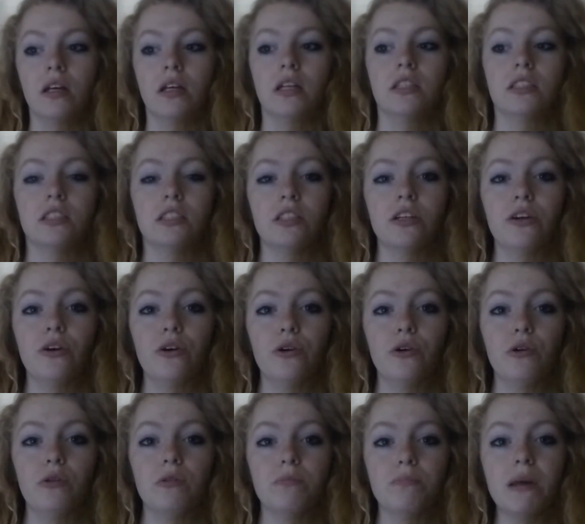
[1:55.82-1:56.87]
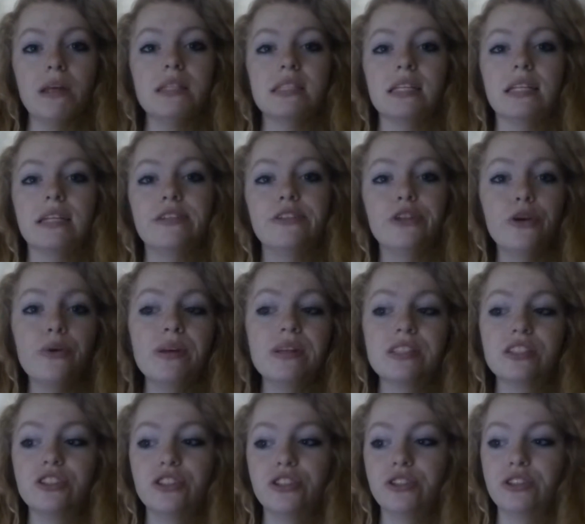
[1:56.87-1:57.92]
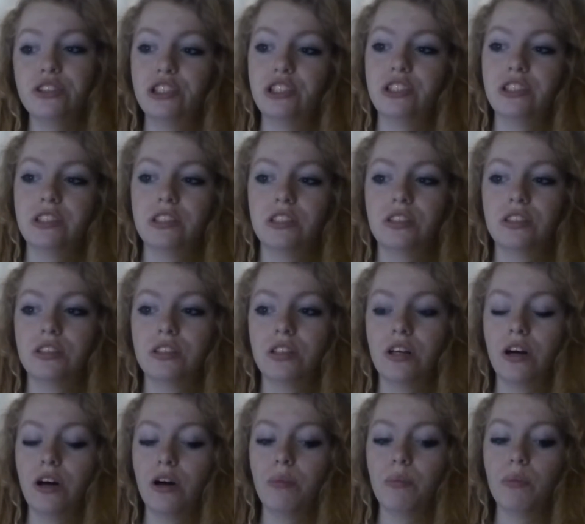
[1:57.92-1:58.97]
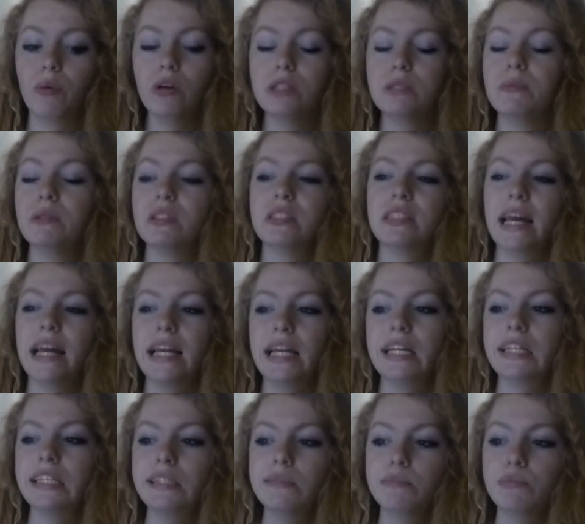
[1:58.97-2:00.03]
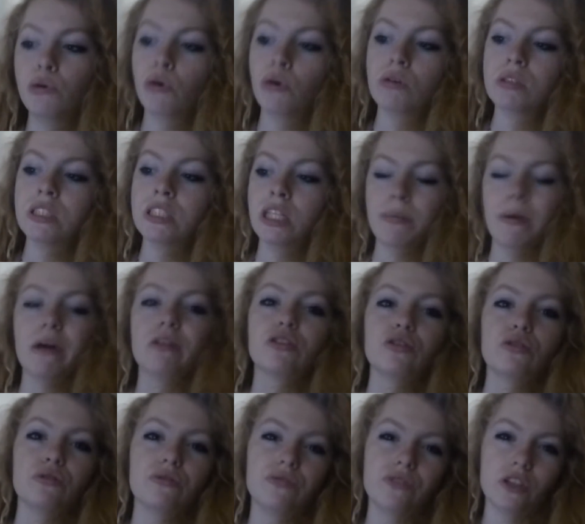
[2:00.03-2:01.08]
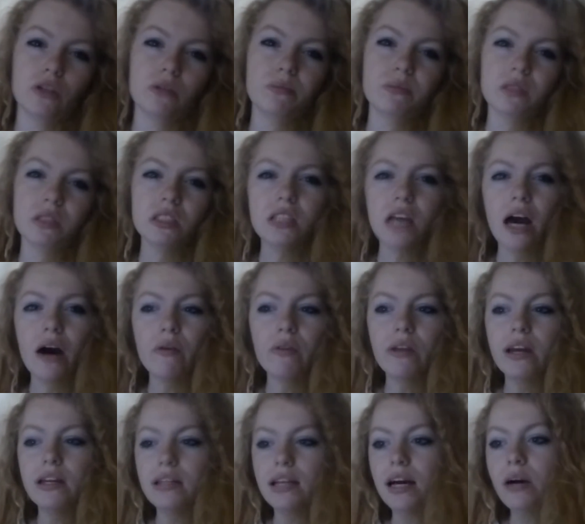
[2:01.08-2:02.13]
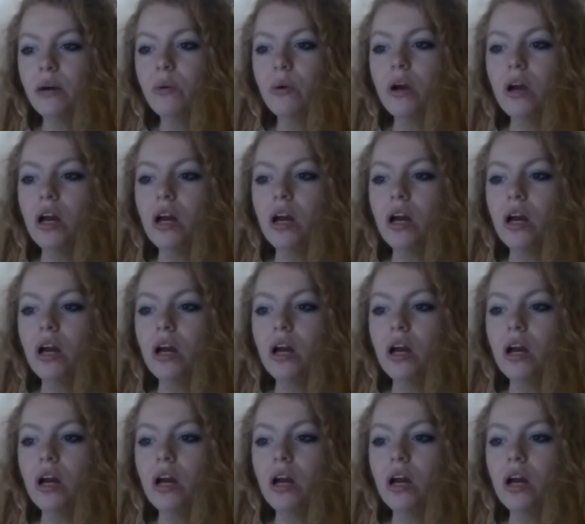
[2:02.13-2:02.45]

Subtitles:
So basically, two institutions, what is most salient and important about short films is how they allow